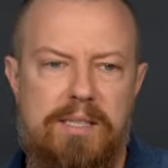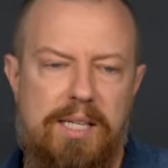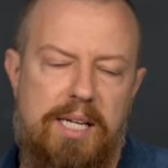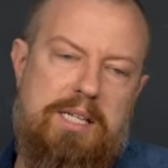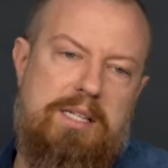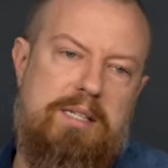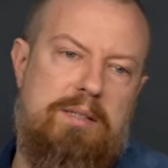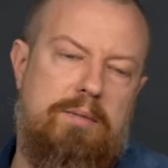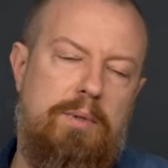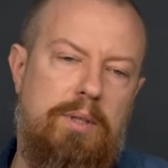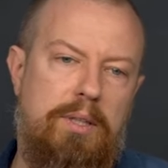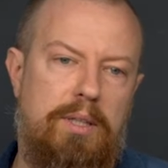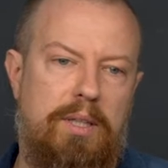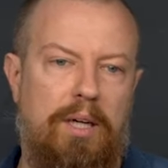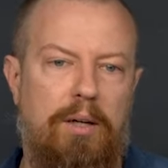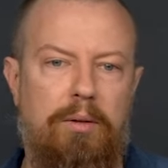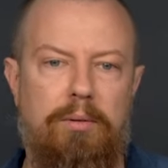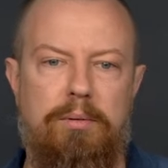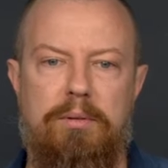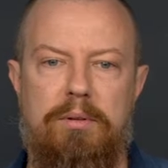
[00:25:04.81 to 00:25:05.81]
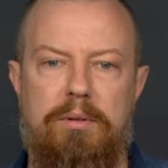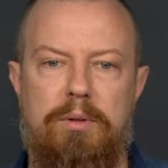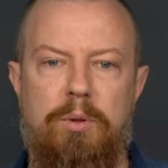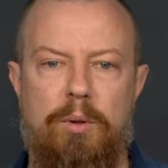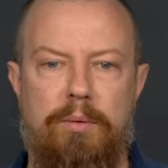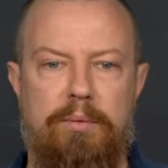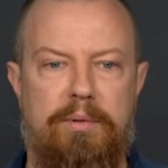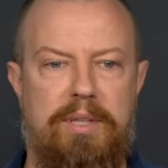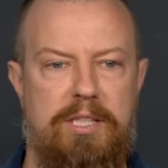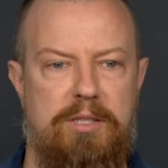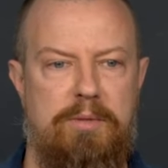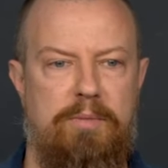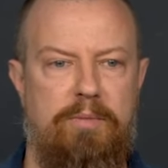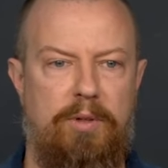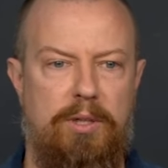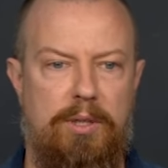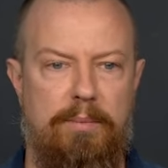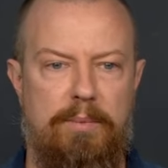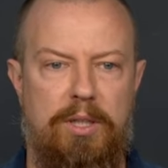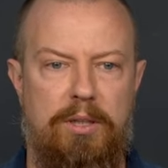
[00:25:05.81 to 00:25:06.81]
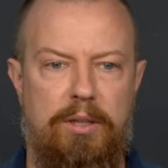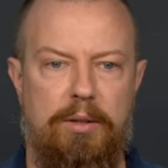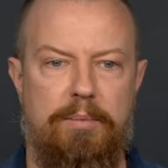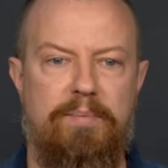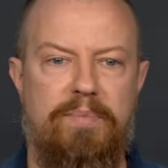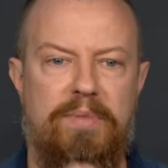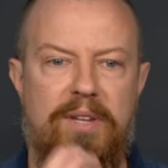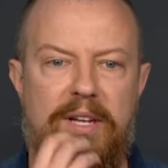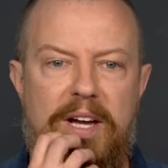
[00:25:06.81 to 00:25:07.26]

Nice. Well, there you go. Cool. Thanks for coming along.